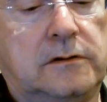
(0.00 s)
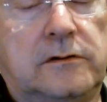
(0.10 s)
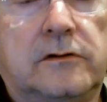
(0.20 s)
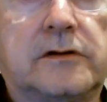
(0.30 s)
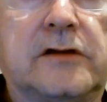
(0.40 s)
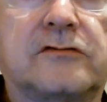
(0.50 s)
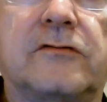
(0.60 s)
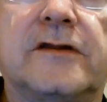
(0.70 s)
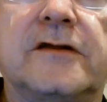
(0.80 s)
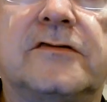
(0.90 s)
Okay, so
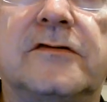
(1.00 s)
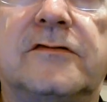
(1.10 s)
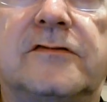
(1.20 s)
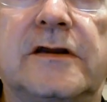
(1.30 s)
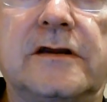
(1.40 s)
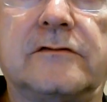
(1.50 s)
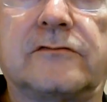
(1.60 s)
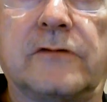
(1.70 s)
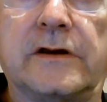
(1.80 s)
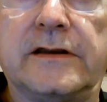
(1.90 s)
this is the
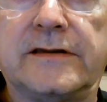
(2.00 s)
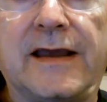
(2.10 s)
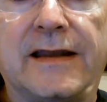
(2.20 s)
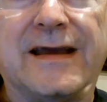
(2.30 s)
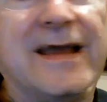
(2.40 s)
2010.